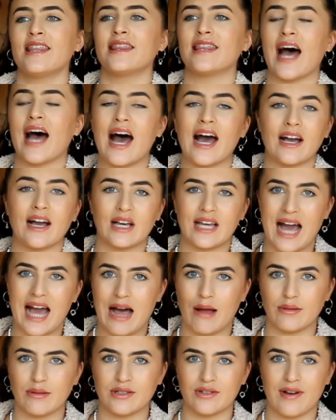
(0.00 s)
that
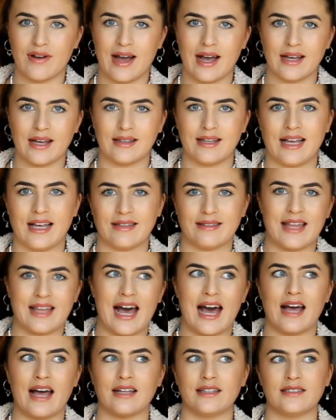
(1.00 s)
counteract, like
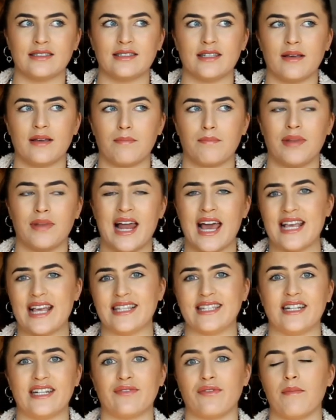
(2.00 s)
that
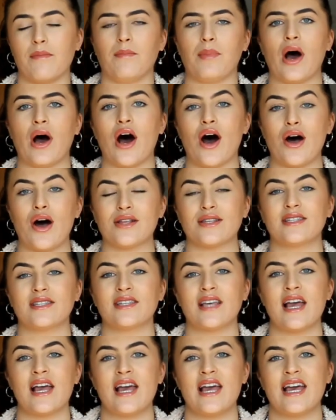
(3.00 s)
plays different
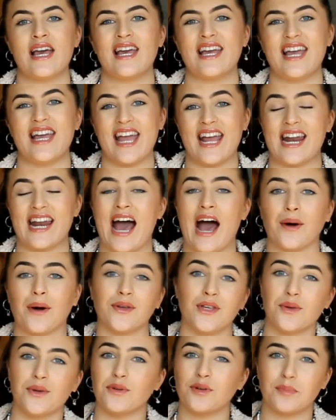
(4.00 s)
parts in how
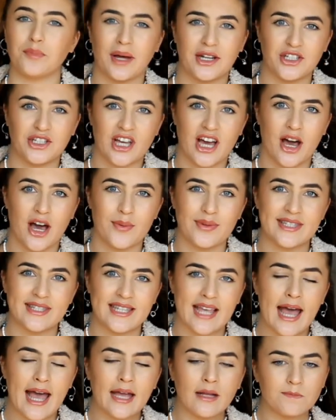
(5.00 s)
you would budget, I would
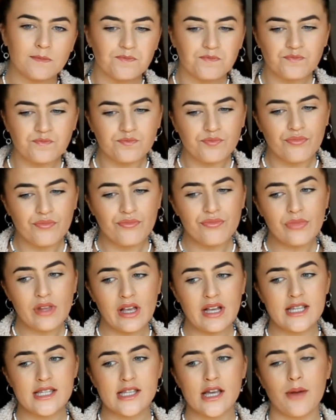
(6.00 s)
say.
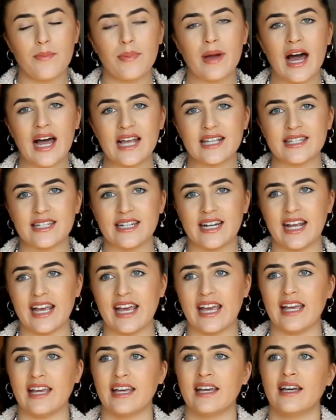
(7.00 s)
So
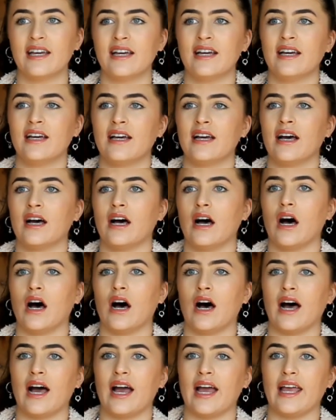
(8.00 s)
personally,
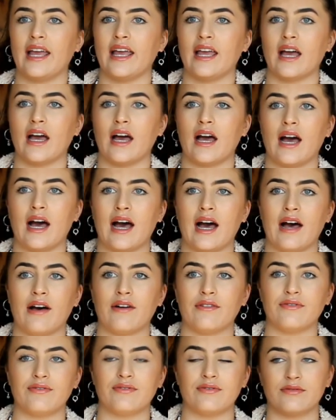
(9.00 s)
I
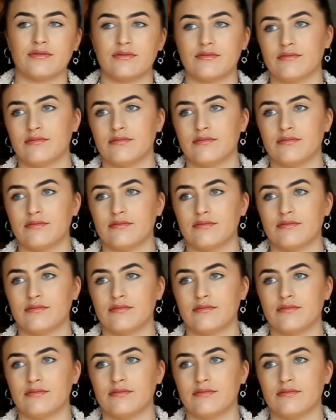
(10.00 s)
have